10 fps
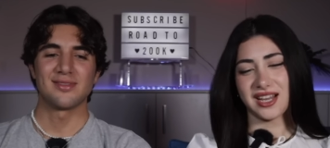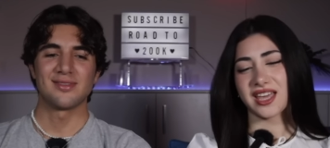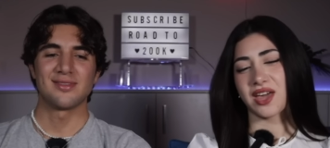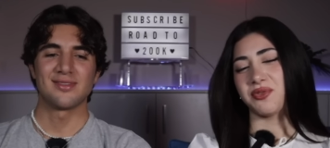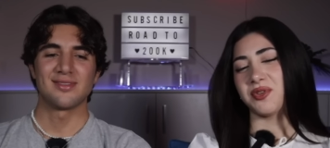
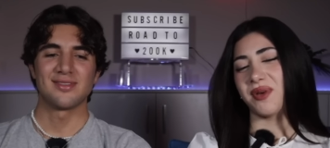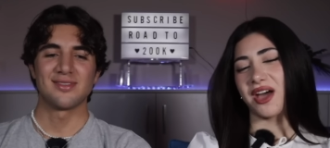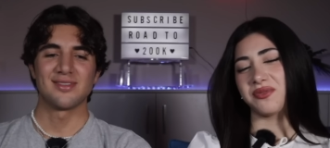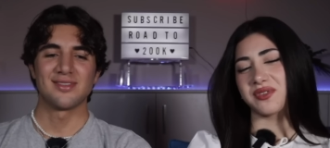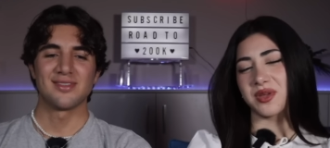Speaker 1: Like I feel
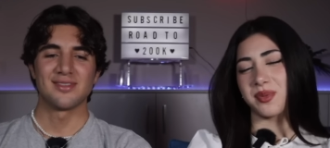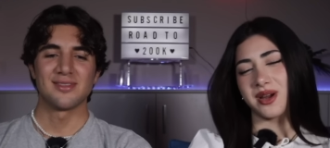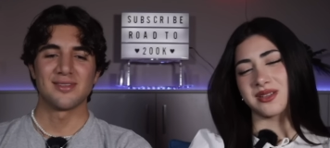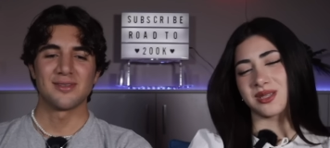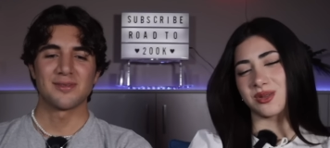bad for the
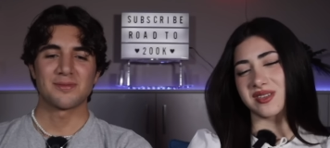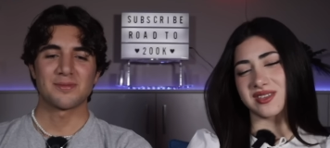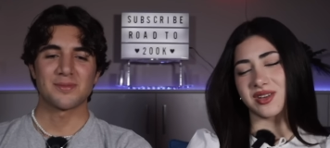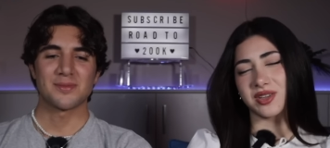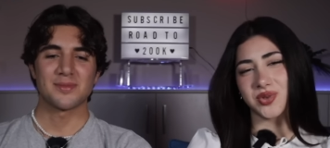parents too because
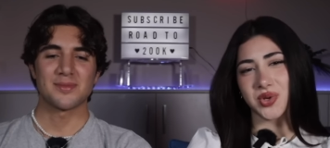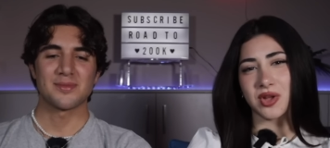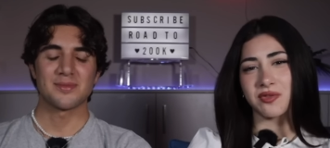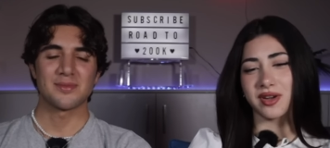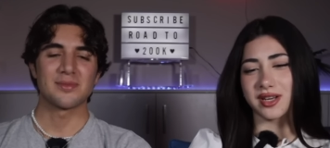they're not doing
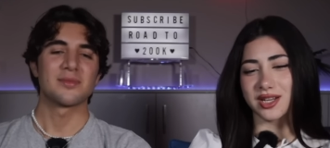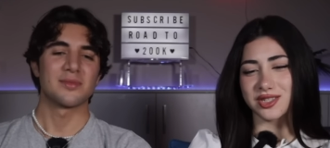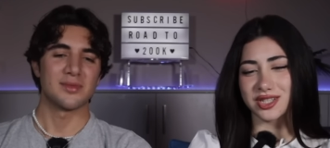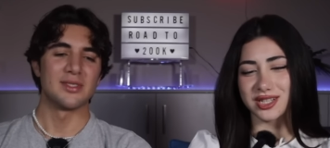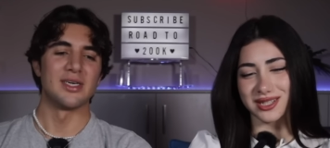well
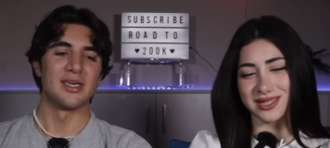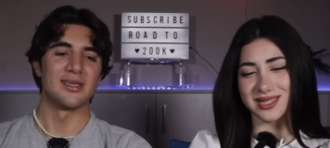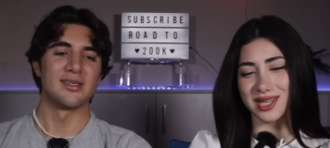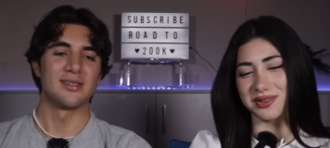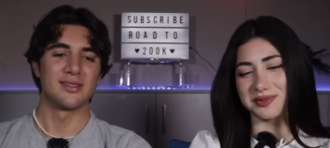financially
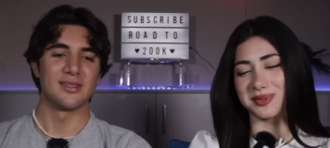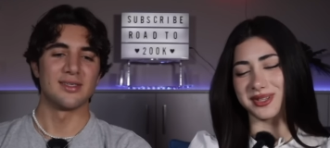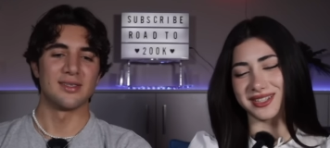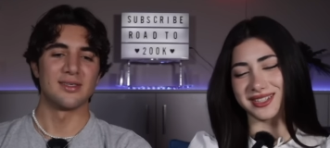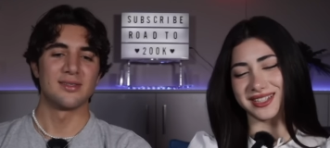yeah. and stuff.
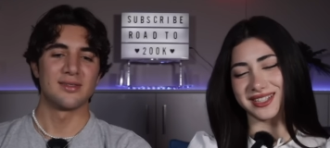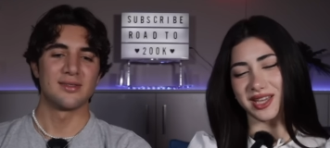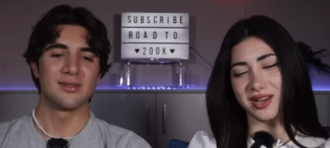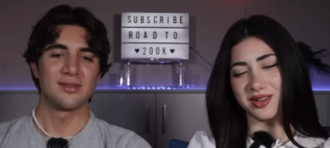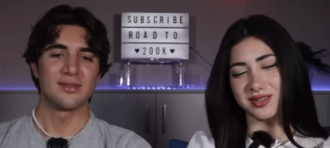But yeah. I
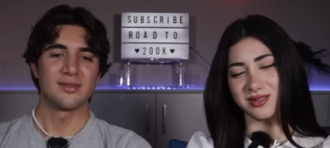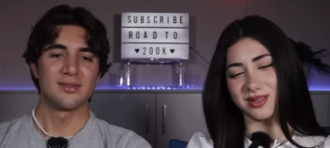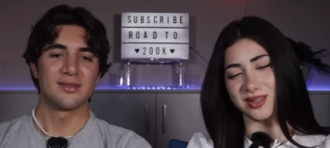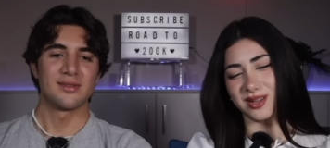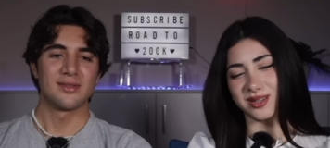get also
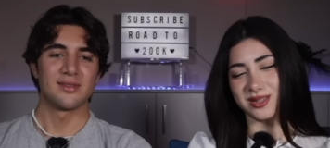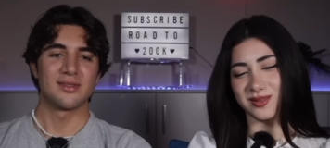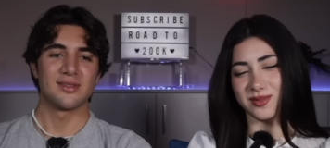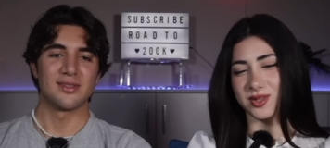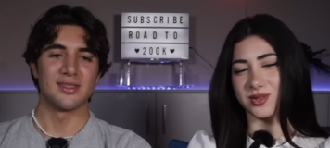the
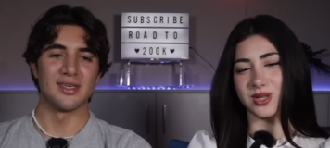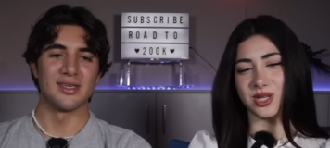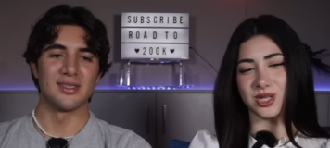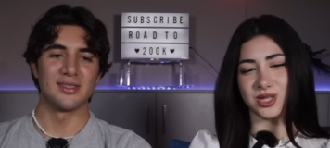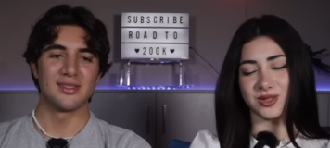daughter's frustration. Yeah.